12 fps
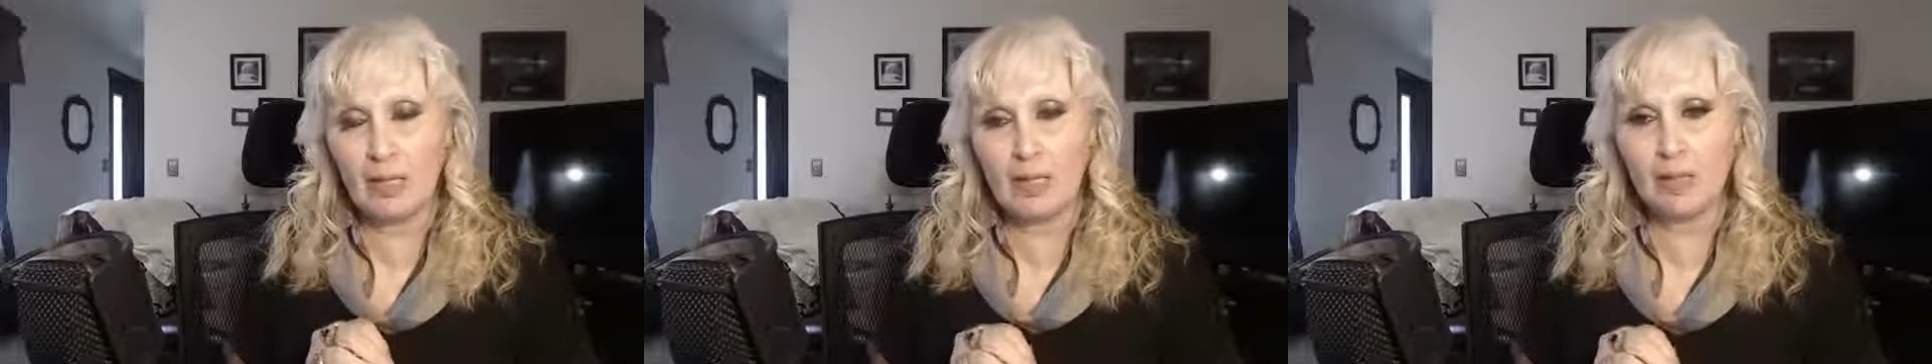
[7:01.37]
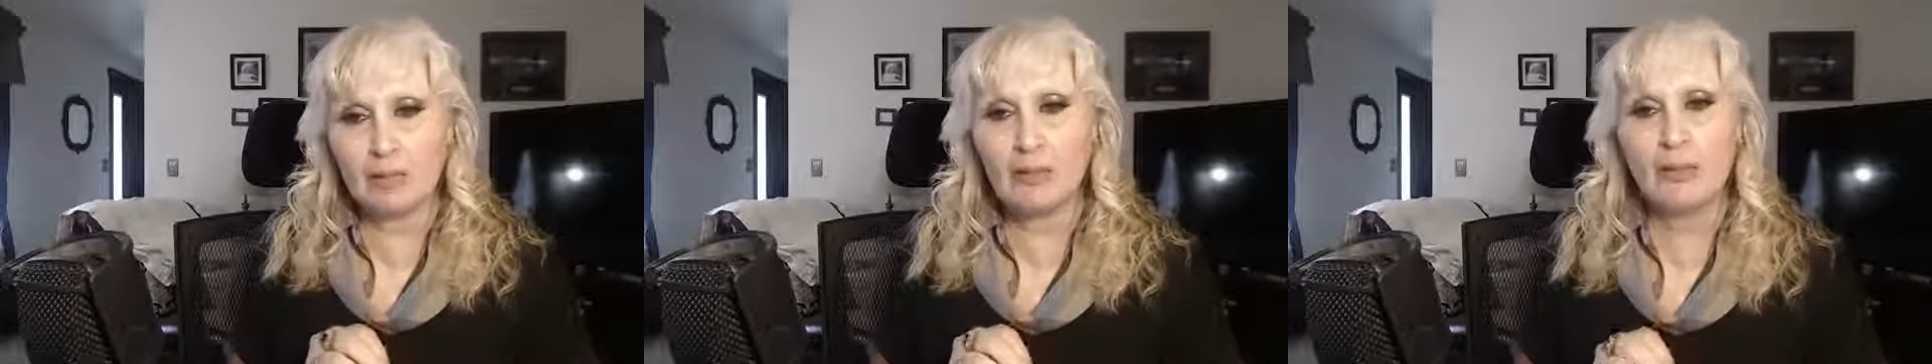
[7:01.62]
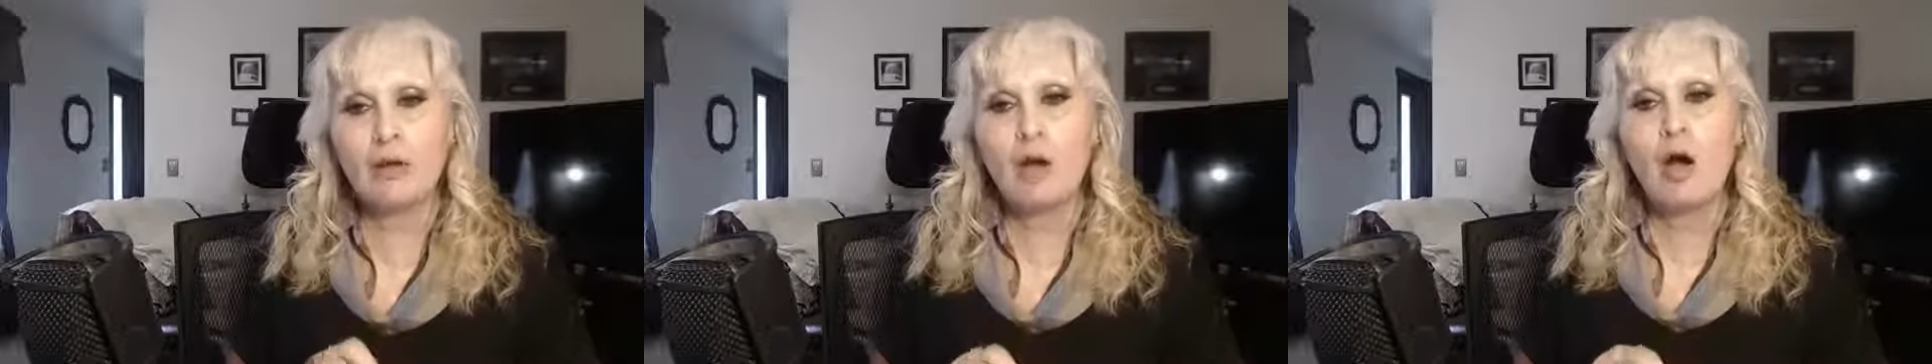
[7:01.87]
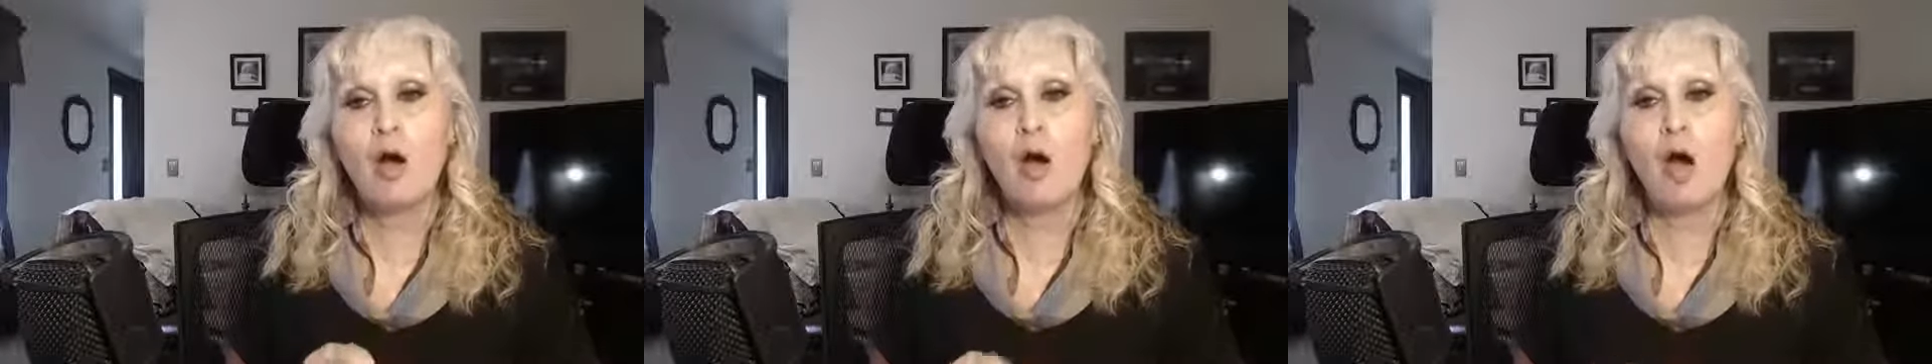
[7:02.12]
in,
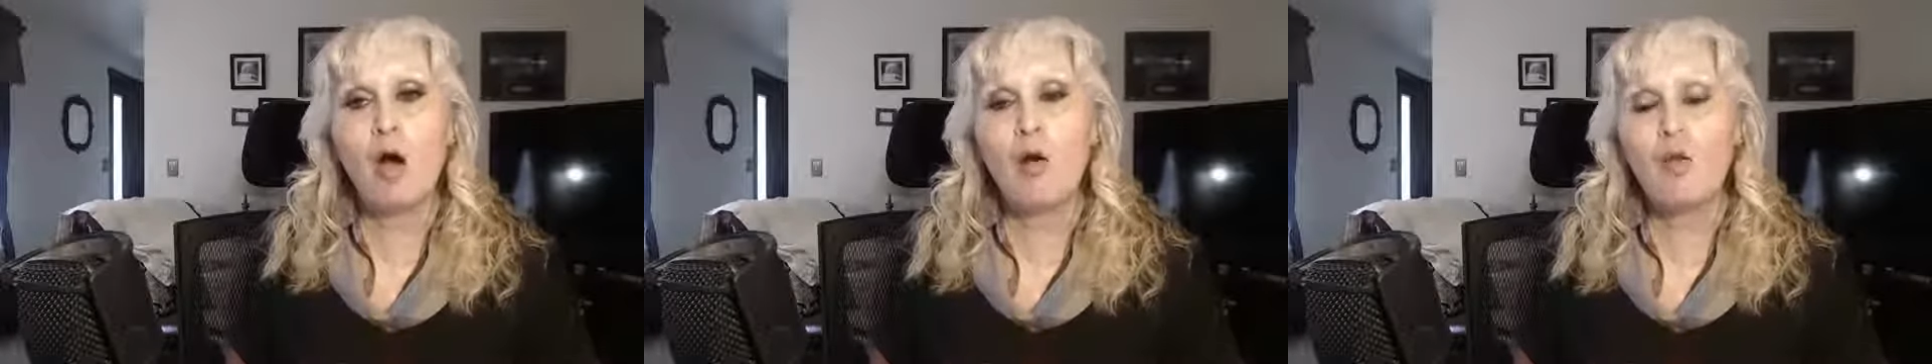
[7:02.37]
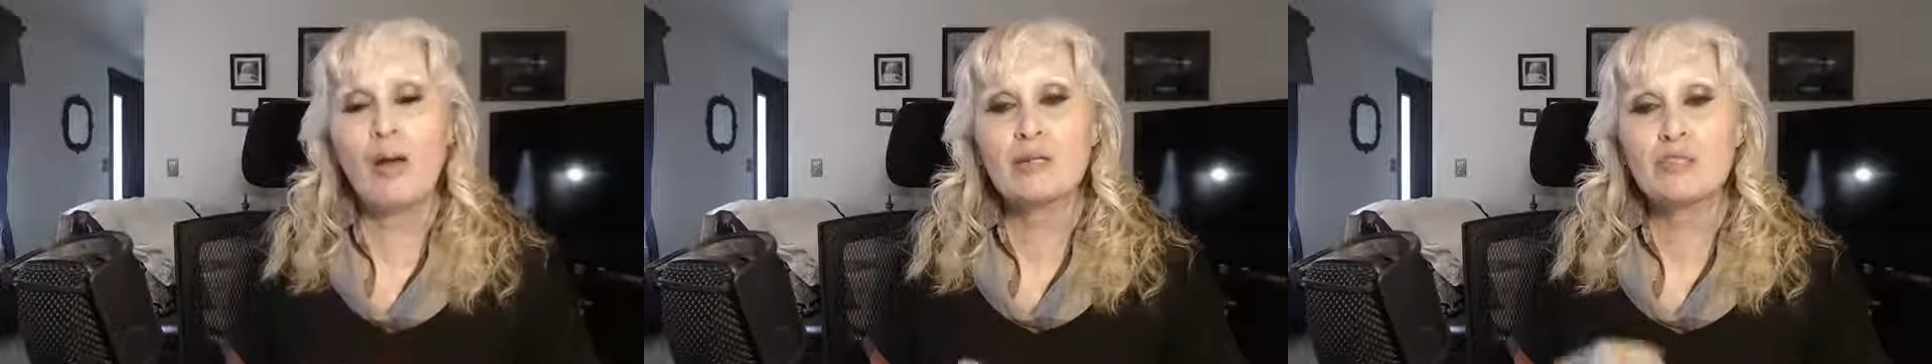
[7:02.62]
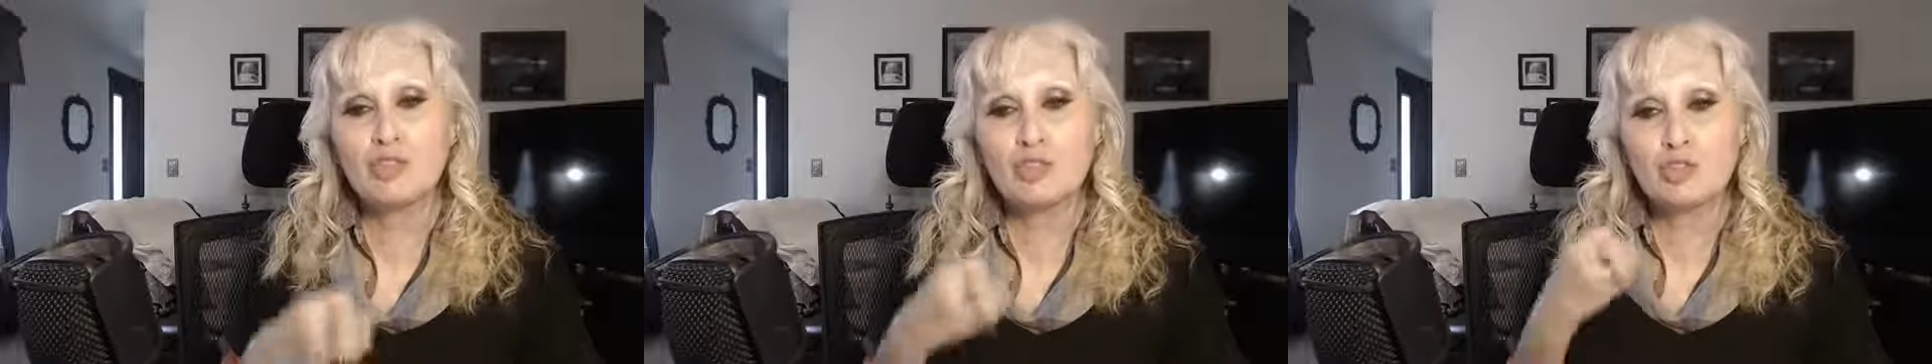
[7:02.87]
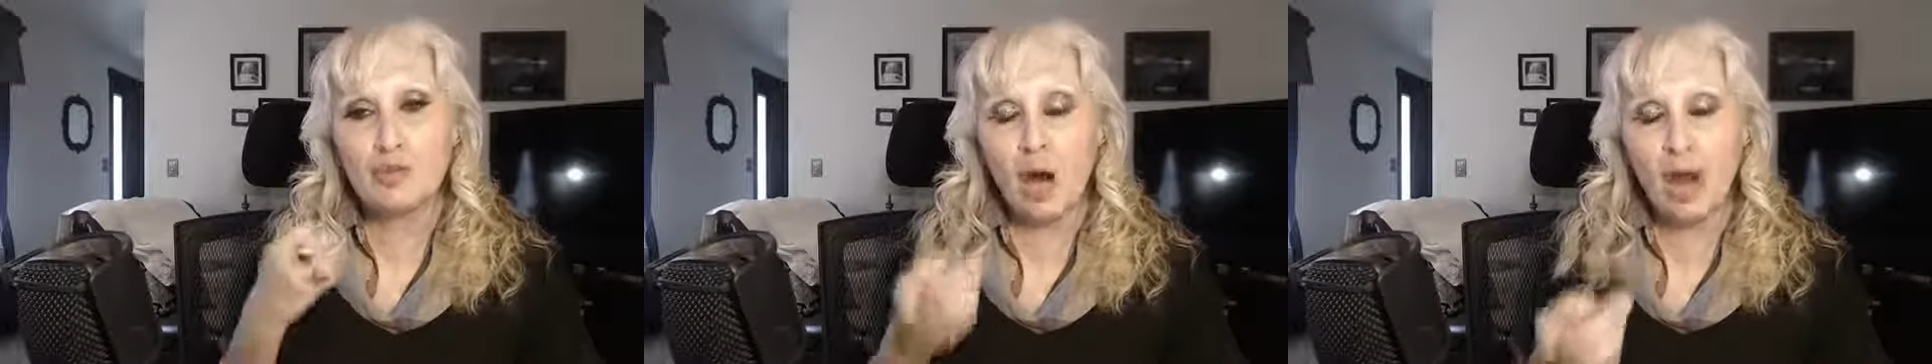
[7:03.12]
always
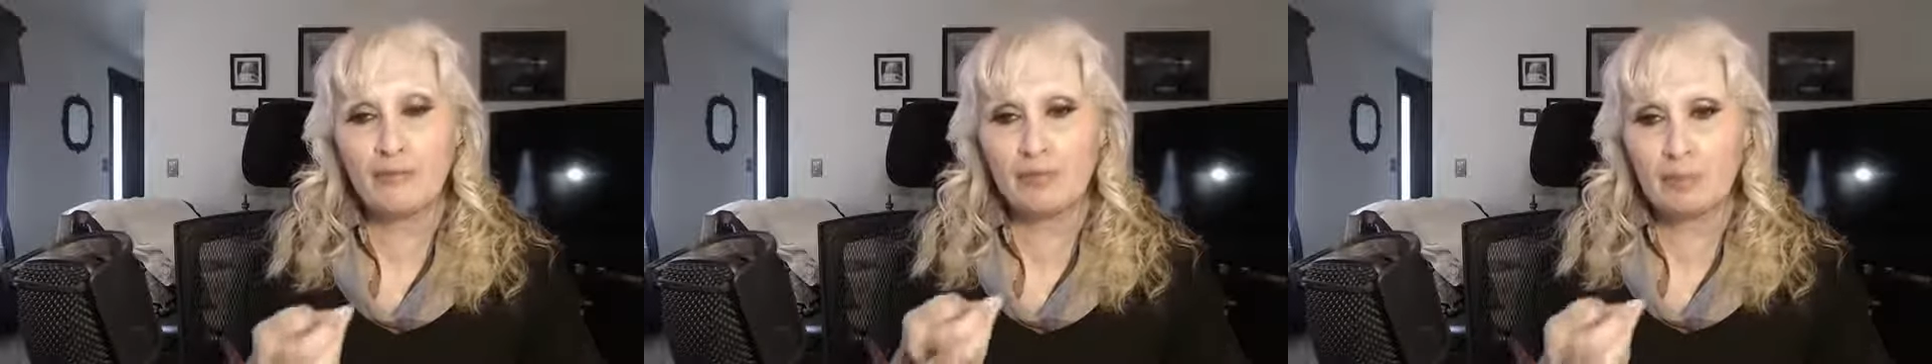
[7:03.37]
strive